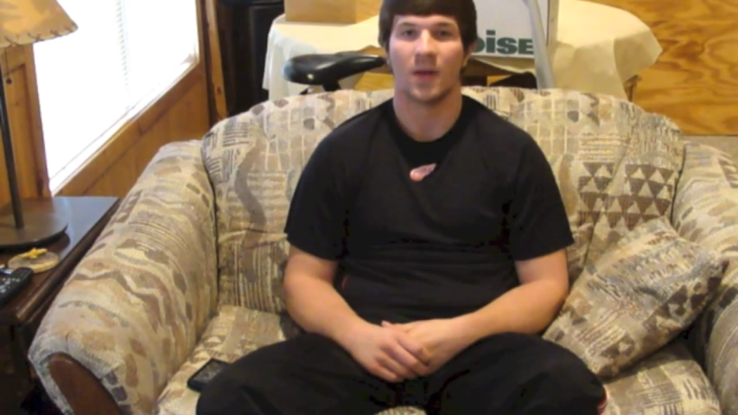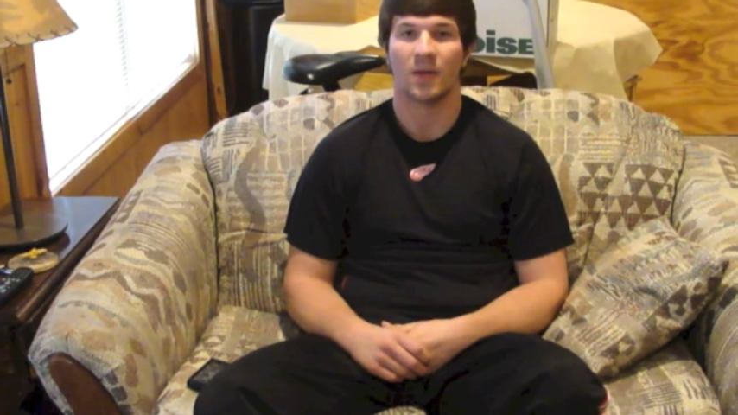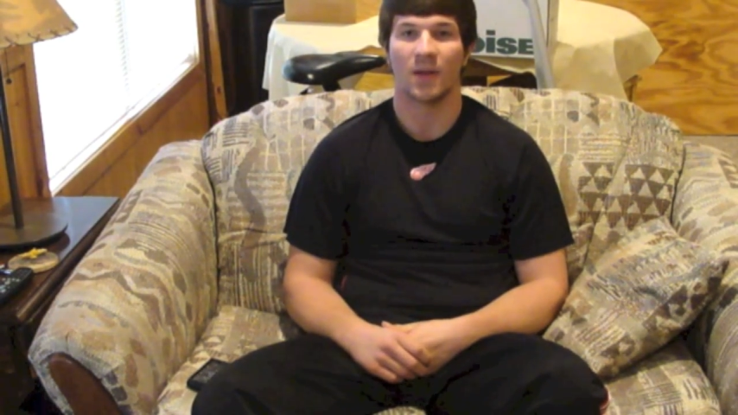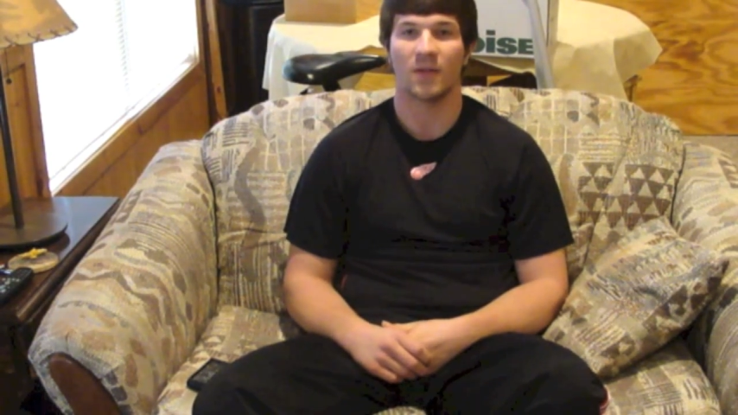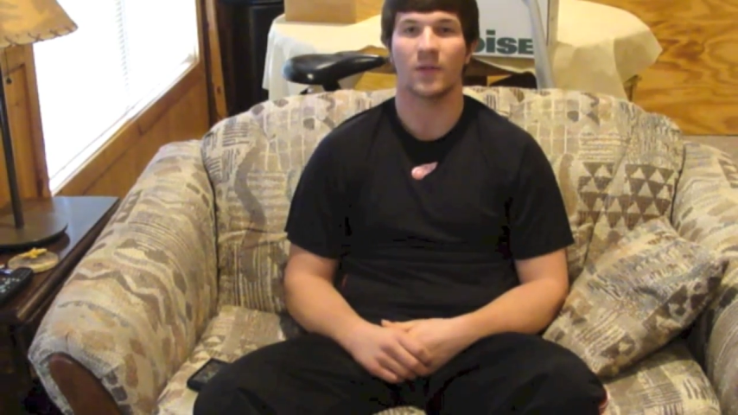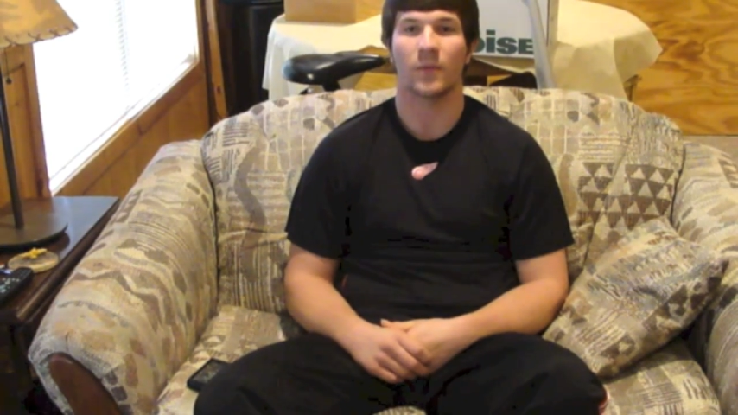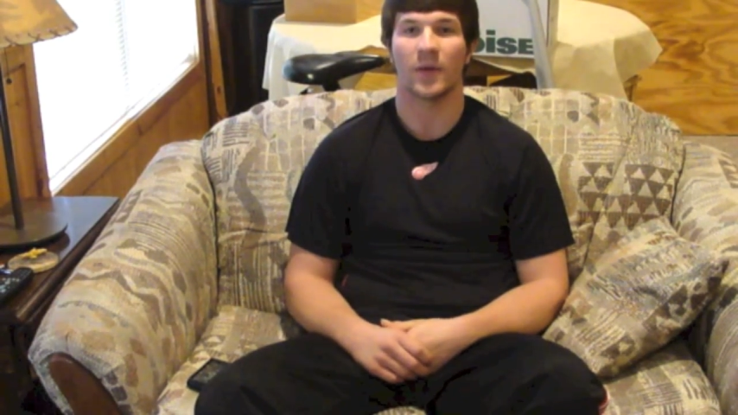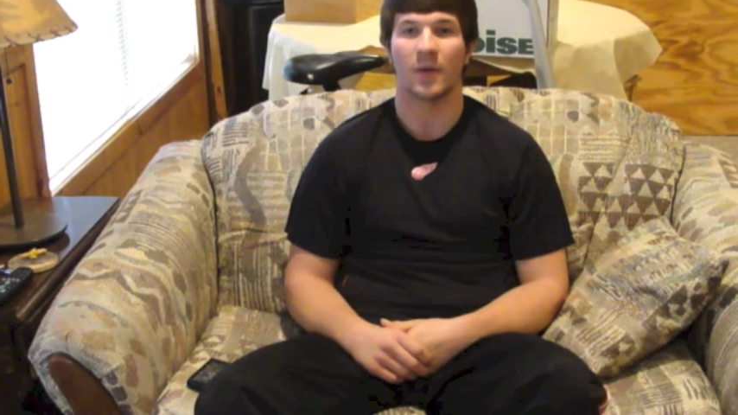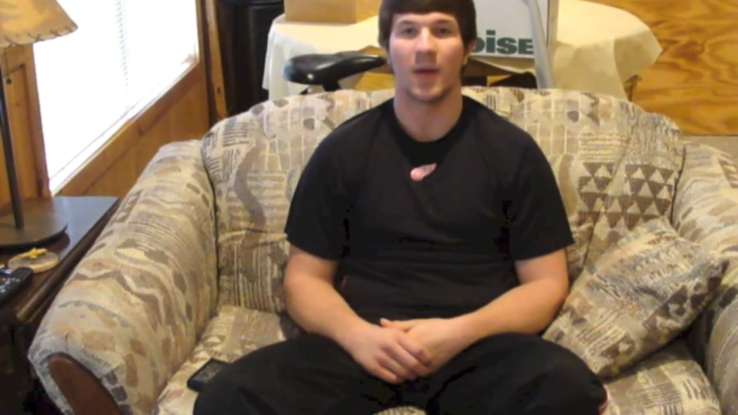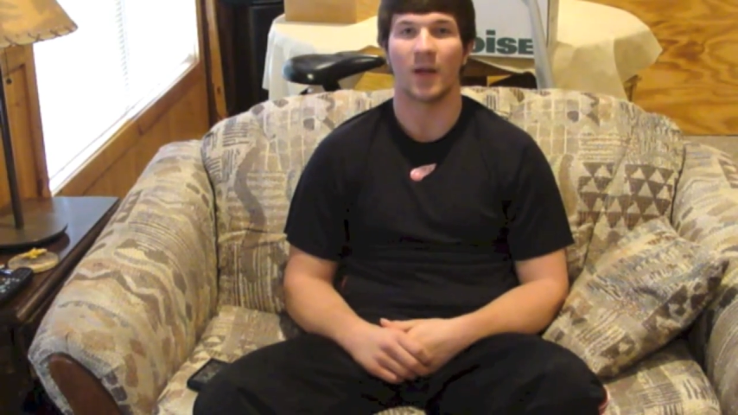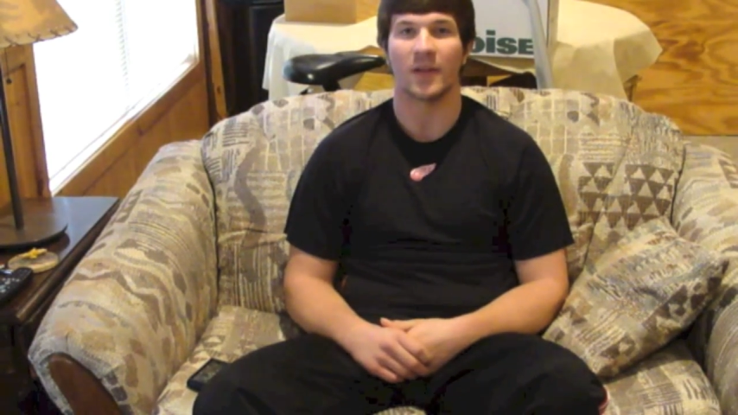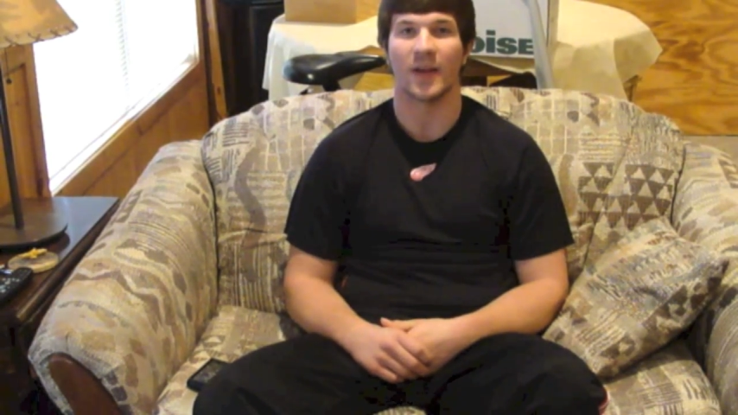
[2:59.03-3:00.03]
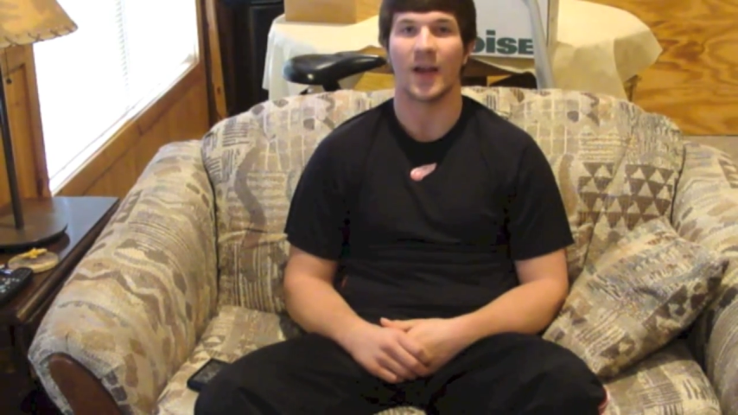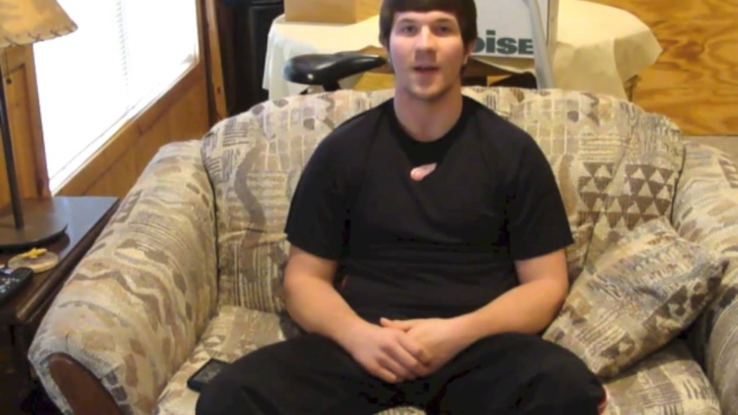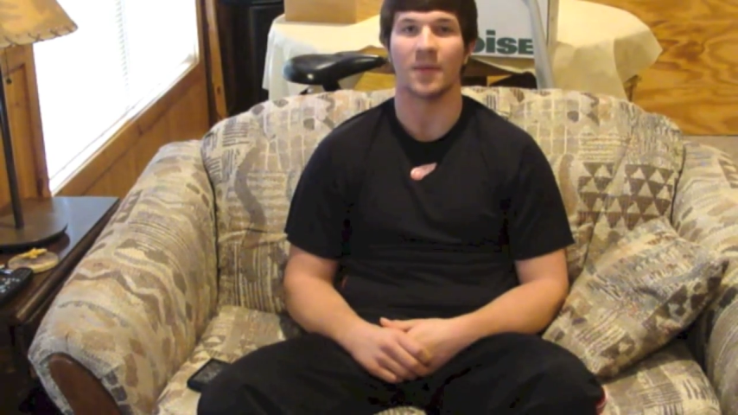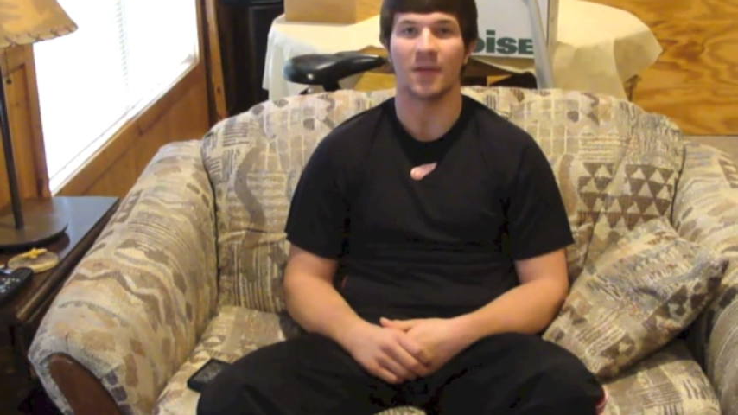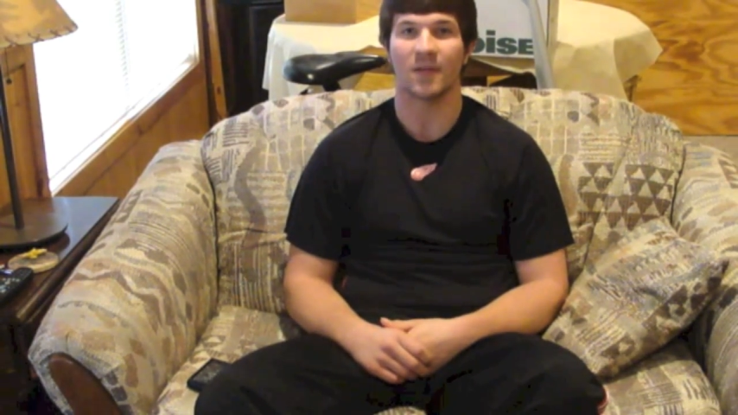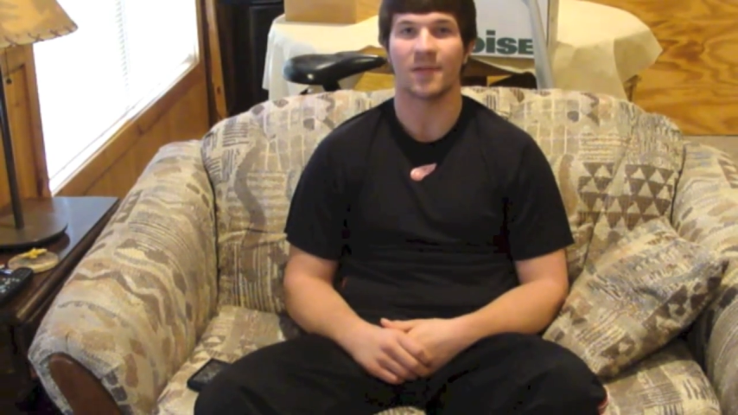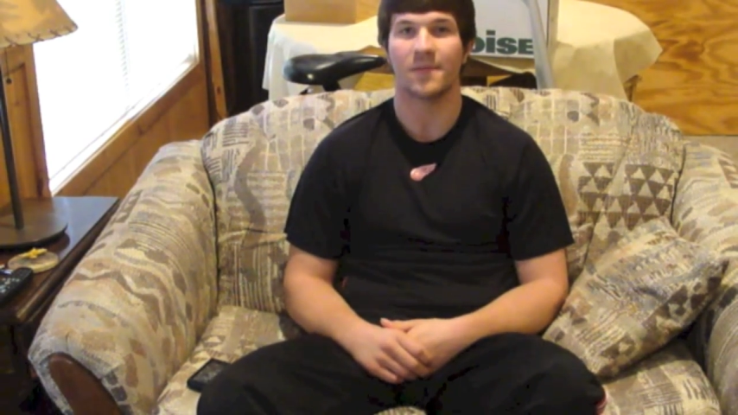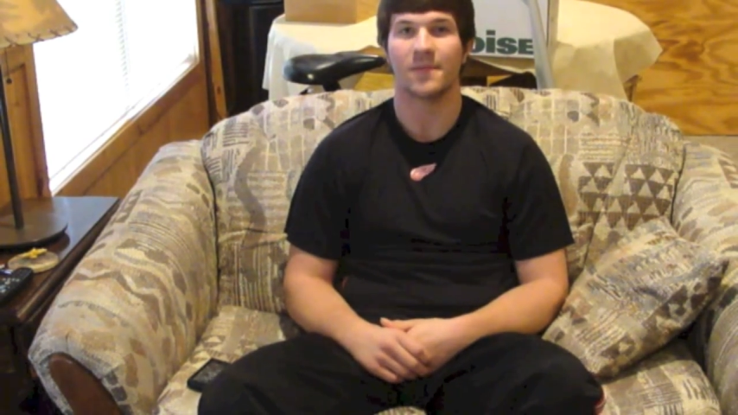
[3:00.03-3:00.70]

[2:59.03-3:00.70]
This is when the melting happens.